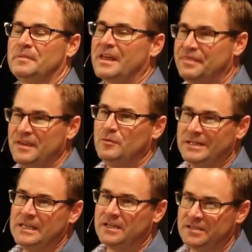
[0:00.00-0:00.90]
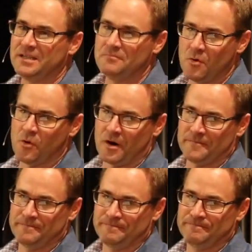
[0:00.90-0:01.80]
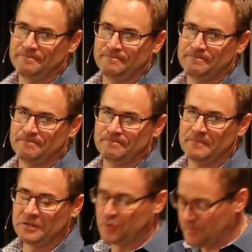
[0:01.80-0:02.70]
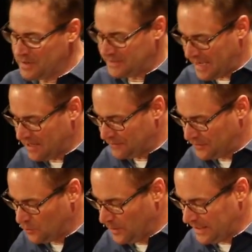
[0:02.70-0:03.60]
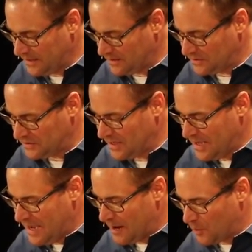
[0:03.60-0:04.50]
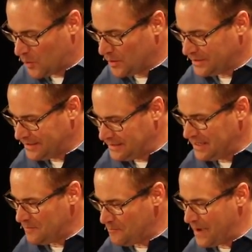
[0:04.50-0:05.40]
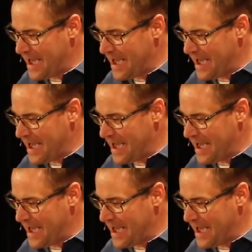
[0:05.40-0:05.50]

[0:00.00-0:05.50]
But I think we needed to see more. And so I'm going to take a few weeks and we're going to dip